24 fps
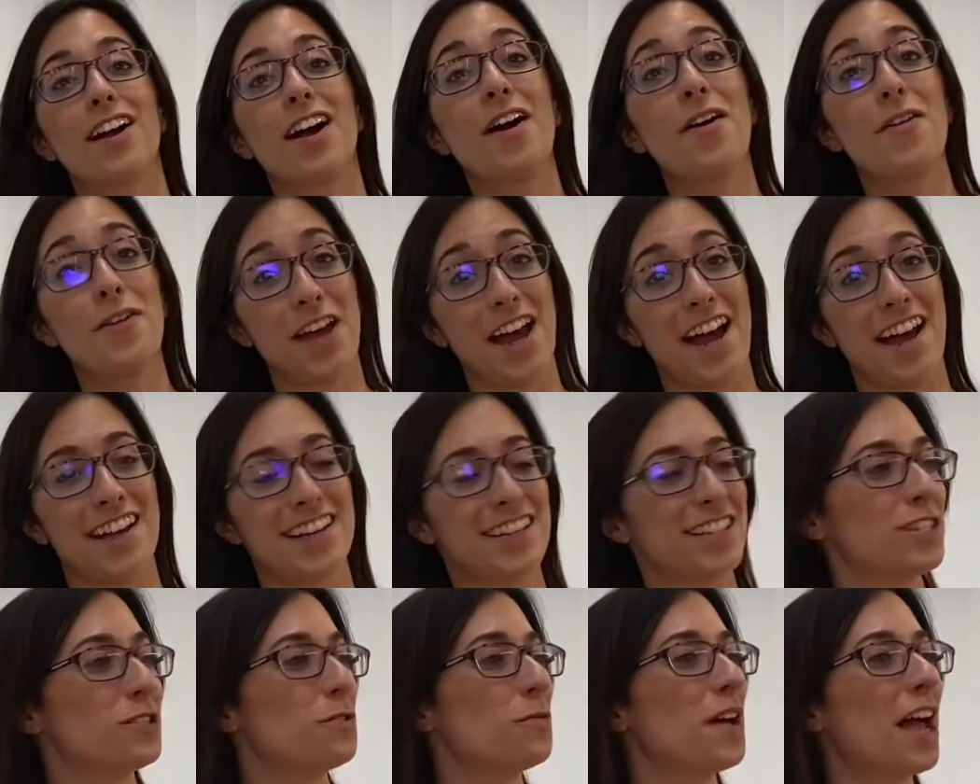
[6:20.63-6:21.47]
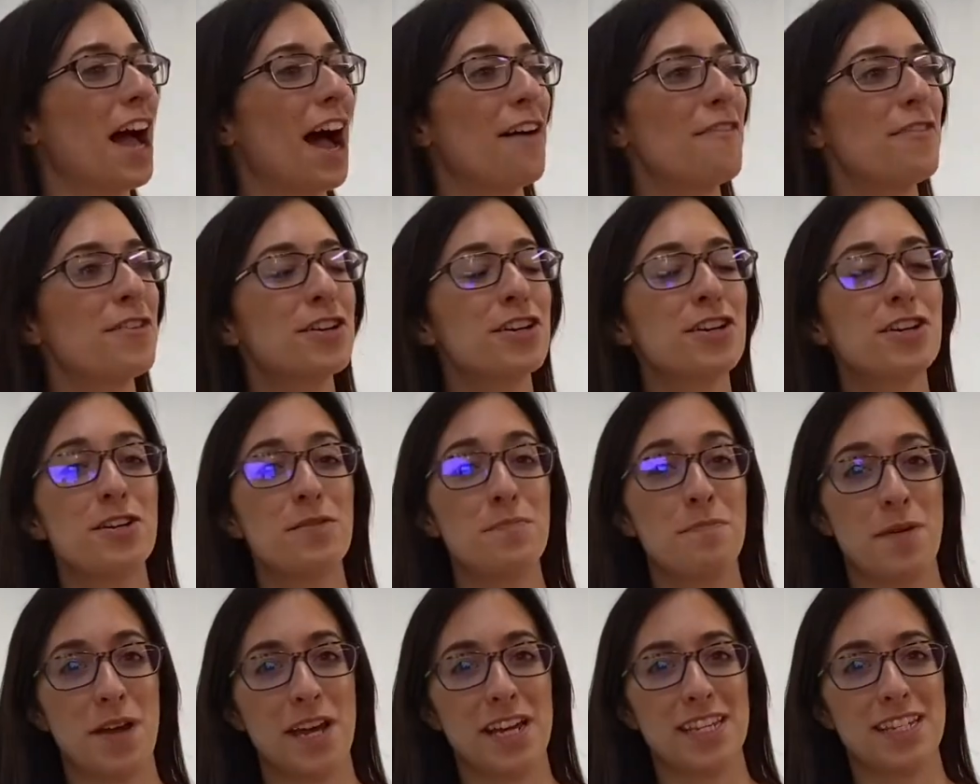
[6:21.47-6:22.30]
Okay, so we have a
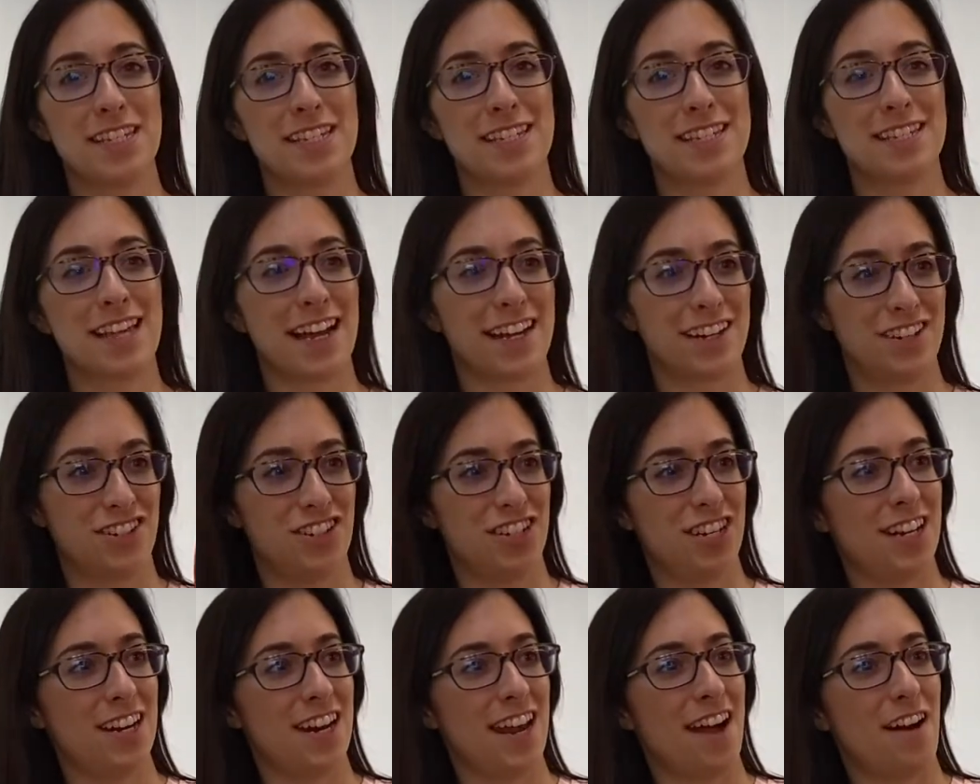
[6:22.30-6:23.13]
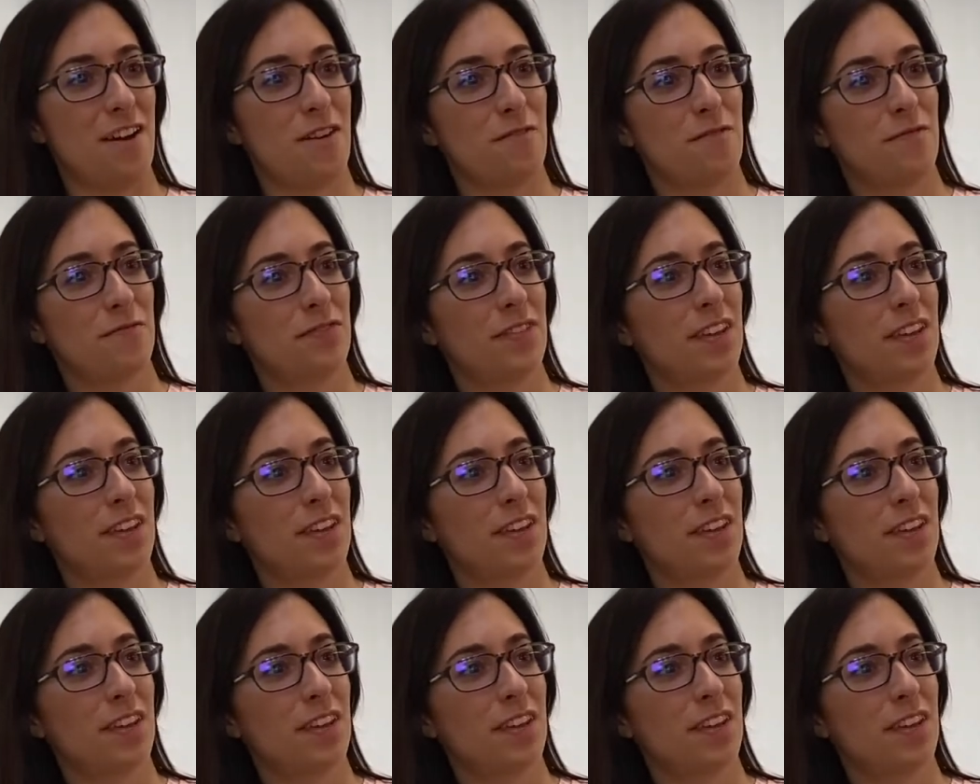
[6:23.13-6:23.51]
good base section now.